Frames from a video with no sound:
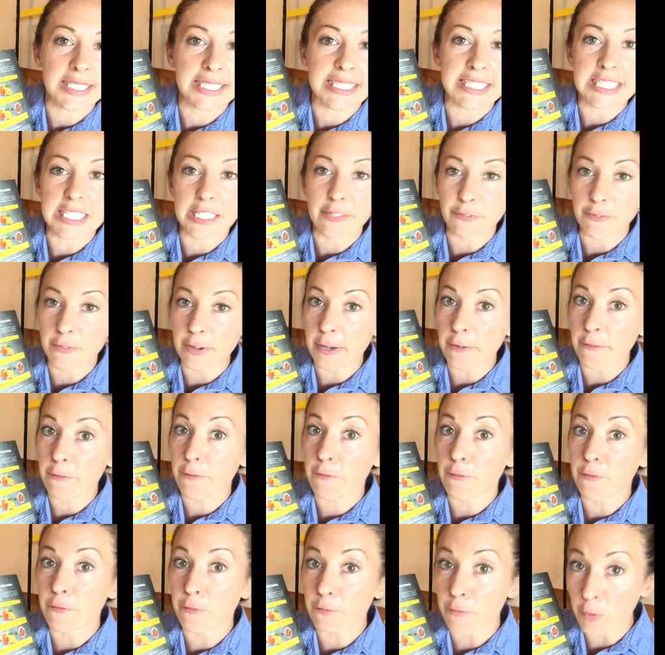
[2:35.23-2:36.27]
a different
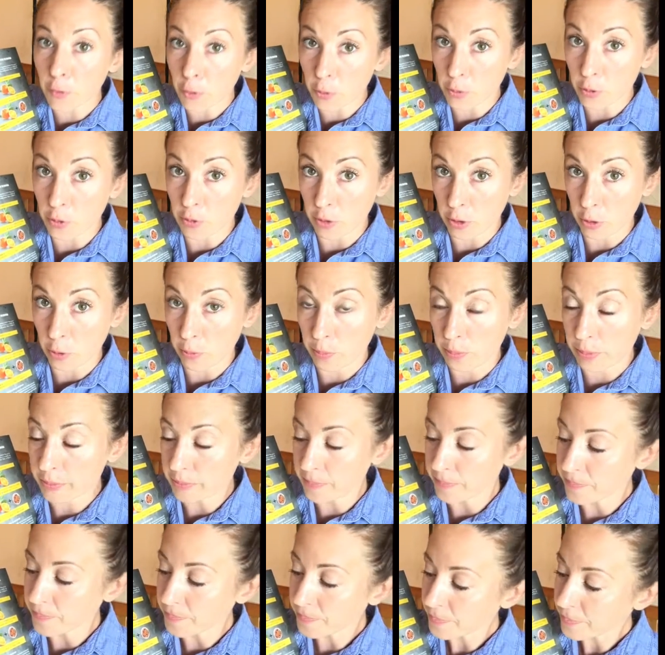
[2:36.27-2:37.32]
food group.
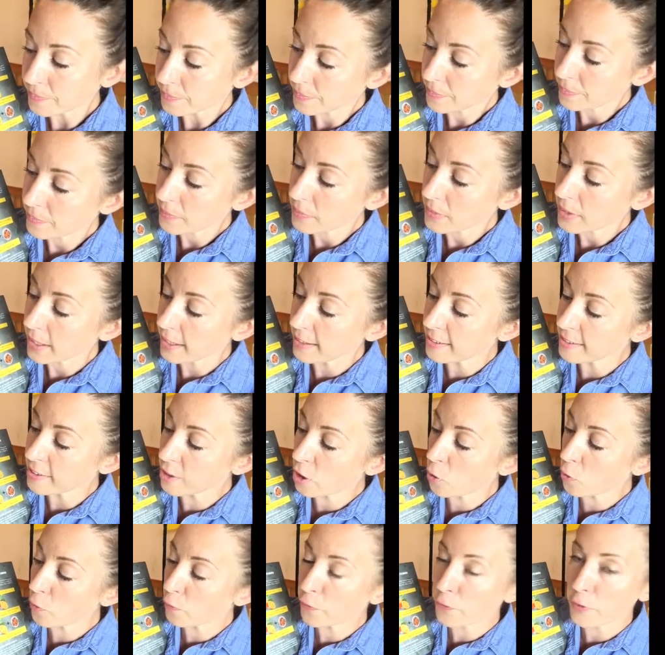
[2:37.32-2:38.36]

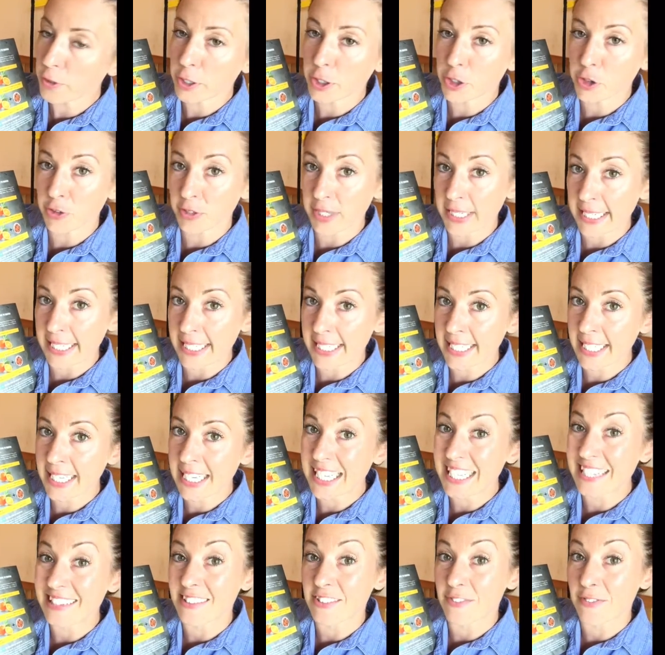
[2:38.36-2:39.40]
So for green,
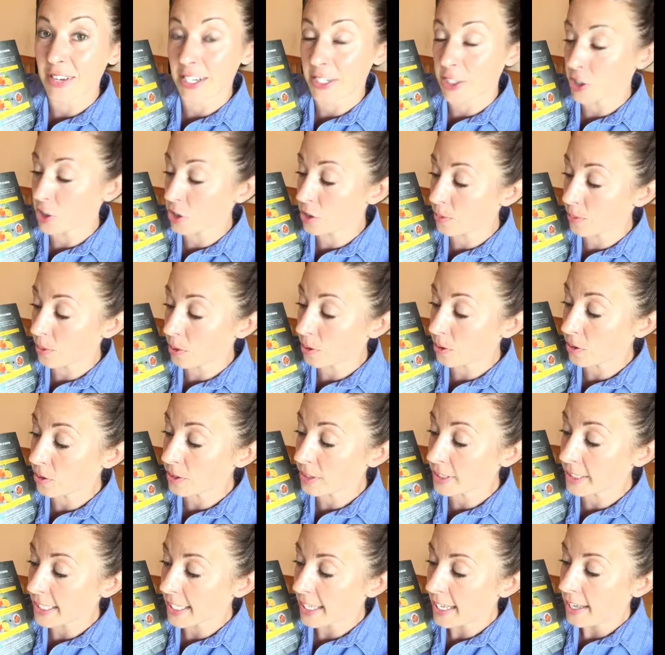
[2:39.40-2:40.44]
it's
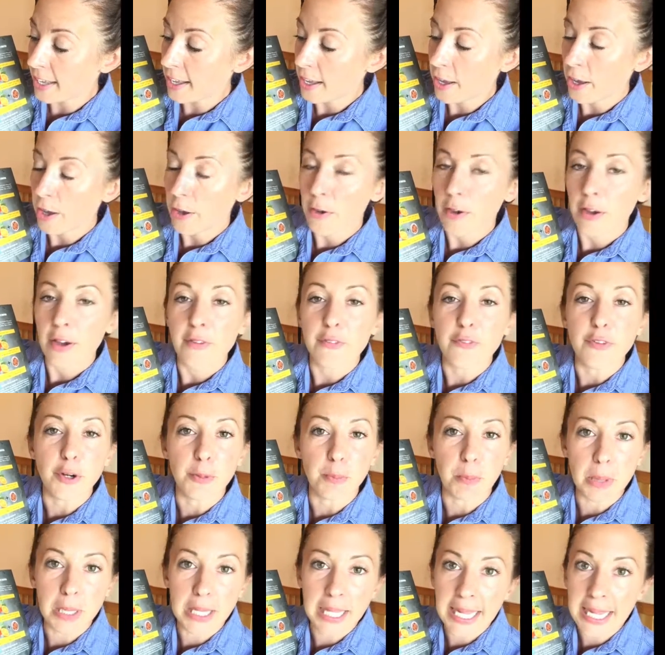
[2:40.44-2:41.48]
vegetables. For
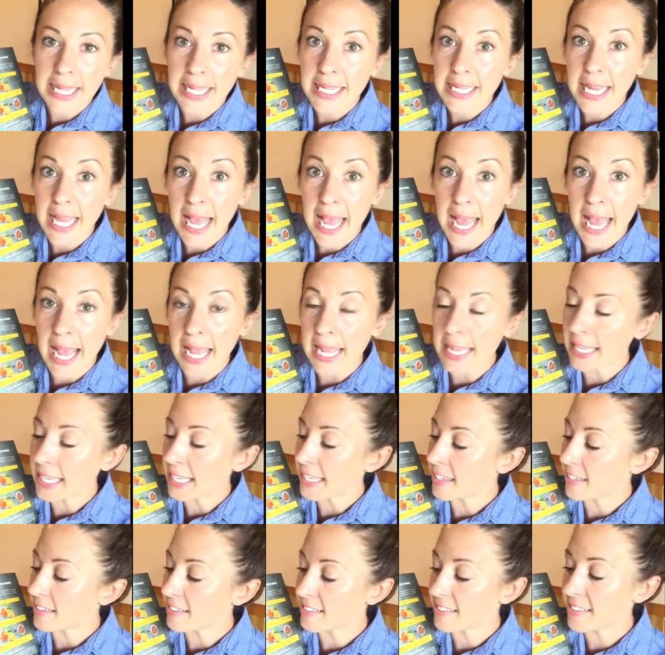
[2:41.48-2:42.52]
plan A,
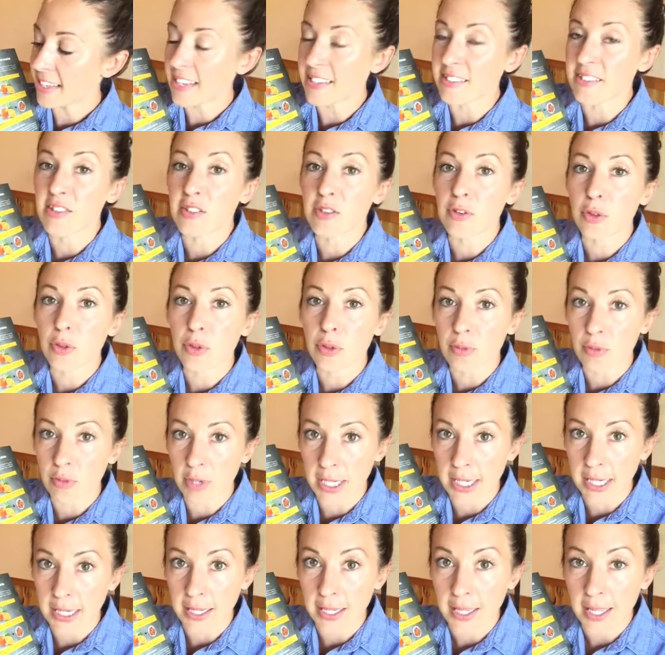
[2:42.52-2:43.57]
it says
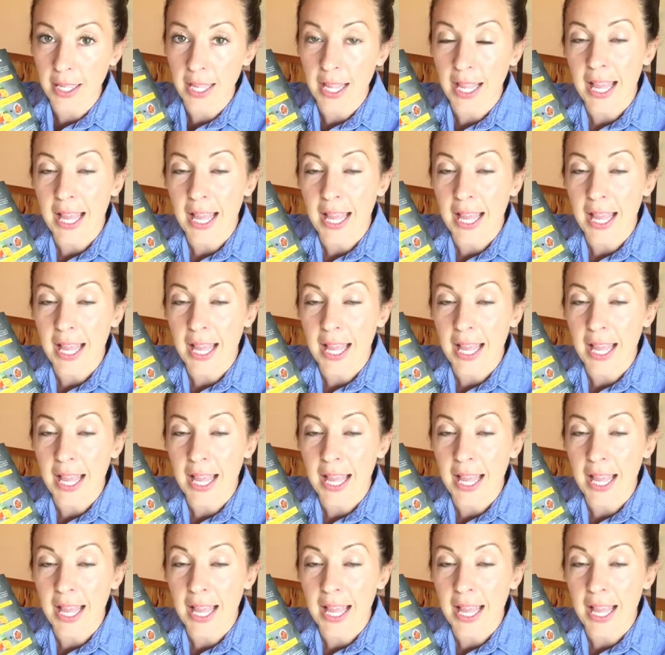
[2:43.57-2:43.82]
3.